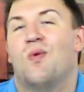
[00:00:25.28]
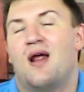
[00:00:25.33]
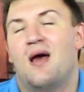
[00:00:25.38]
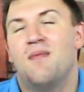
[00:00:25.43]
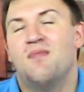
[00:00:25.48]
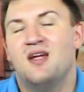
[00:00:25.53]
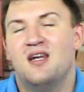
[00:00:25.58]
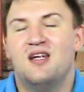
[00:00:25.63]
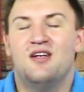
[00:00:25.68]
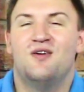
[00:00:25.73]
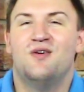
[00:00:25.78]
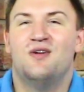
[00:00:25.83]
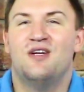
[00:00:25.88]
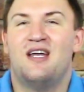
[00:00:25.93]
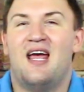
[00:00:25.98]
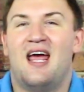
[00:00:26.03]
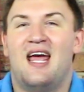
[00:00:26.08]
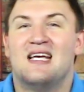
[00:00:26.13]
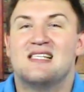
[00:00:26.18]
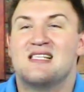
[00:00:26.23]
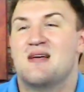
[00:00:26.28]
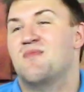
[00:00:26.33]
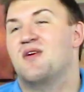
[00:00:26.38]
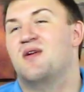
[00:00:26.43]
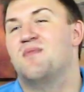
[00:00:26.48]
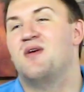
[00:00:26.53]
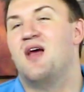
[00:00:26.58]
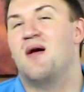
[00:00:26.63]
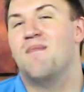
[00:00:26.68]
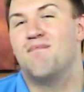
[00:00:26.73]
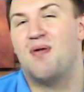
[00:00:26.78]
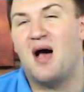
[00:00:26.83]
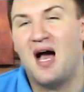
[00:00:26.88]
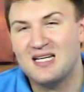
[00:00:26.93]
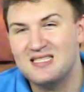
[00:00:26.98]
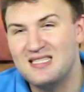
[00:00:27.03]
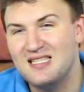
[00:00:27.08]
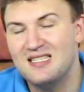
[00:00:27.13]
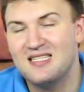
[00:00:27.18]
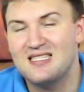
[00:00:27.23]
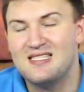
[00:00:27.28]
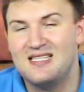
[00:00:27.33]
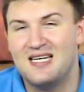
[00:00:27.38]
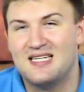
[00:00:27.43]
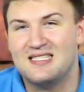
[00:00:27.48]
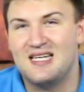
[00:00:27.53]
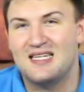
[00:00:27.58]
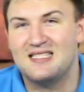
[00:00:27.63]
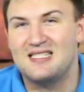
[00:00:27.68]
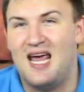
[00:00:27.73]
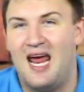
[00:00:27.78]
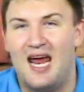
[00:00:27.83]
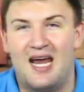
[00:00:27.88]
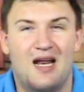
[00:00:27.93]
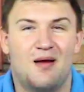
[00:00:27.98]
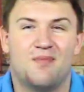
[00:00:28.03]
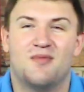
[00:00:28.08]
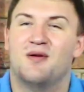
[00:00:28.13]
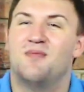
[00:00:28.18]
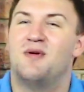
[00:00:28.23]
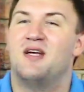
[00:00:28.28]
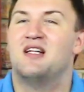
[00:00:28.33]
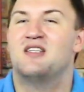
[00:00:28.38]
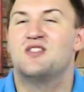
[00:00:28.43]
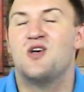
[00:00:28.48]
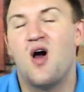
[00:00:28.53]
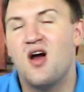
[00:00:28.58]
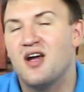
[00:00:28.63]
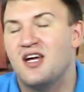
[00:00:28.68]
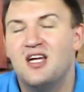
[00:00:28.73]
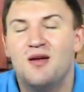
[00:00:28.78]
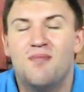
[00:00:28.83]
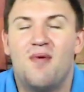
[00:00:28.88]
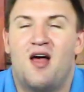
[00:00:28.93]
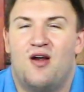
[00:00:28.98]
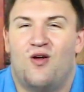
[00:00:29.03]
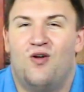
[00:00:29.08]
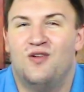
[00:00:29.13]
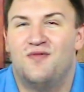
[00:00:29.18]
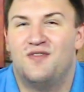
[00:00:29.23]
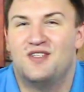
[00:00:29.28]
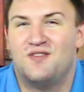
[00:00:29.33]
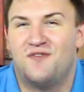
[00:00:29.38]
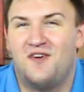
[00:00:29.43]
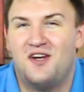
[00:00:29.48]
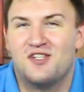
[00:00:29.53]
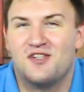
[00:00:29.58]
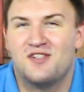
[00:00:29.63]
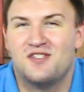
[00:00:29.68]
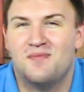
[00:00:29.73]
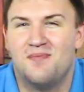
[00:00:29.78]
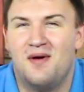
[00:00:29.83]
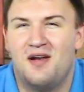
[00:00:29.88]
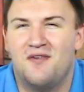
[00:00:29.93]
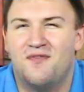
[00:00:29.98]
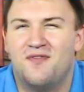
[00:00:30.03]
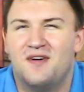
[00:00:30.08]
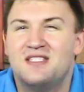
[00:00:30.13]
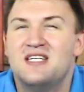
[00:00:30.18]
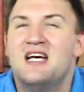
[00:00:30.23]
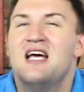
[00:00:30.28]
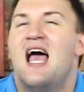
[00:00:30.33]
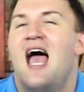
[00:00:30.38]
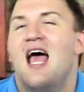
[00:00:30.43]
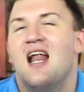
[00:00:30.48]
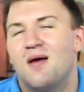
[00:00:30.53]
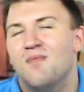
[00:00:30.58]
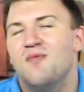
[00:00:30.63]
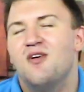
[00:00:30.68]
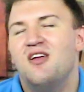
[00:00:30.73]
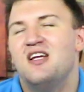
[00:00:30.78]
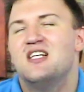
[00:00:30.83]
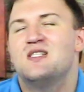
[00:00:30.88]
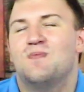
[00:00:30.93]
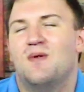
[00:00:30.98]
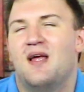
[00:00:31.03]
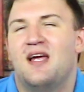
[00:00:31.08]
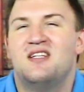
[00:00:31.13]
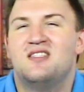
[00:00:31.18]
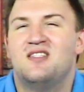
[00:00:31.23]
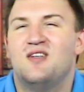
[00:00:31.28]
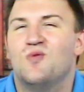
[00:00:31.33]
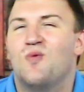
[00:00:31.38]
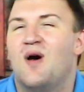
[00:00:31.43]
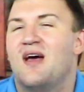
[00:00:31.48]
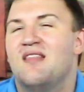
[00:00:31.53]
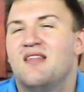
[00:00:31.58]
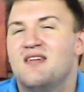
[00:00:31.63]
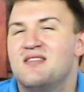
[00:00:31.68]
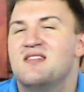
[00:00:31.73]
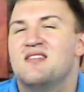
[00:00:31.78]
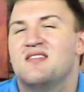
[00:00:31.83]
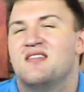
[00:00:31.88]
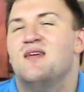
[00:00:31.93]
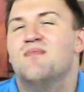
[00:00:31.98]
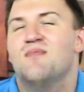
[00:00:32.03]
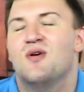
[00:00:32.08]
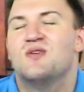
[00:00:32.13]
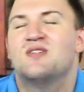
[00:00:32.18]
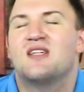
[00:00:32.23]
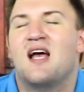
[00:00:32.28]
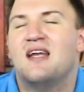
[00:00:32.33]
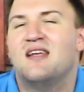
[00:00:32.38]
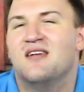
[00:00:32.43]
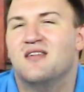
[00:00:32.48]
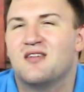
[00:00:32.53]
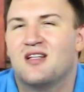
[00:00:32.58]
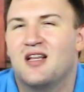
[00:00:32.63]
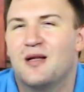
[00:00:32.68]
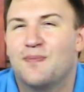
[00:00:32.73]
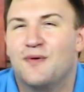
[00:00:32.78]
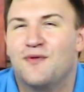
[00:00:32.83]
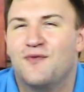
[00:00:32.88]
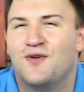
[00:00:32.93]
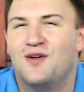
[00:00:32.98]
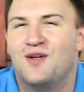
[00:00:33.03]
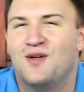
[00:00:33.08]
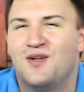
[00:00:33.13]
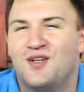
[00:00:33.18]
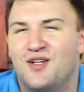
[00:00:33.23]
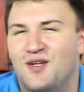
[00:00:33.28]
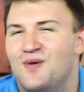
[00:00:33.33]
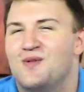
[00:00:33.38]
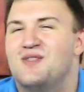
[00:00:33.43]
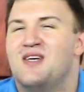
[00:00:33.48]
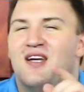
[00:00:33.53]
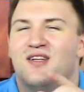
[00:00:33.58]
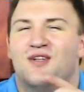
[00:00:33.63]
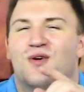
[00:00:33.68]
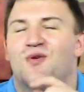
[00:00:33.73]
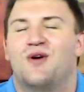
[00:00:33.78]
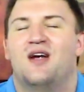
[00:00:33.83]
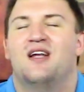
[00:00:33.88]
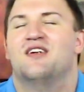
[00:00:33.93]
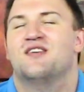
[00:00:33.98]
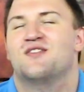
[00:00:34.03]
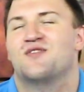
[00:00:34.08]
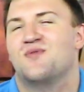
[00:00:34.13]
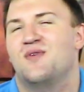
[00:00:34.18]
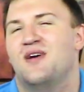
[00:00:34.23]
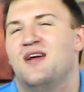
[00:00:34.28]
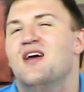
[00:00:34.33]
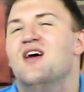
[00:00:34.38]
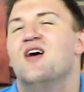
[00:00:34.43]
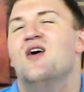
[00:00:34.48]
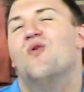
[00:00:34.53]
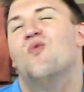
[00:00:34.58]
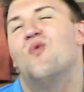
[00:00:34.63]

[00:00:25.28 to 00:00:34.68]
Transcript: What I'm going to do today is I'm going to be unboxing the 668, I'm going to be talking about all of its features and benefits, and I'm going to explain to you why this is the most ideal clipper for you to use in your industry.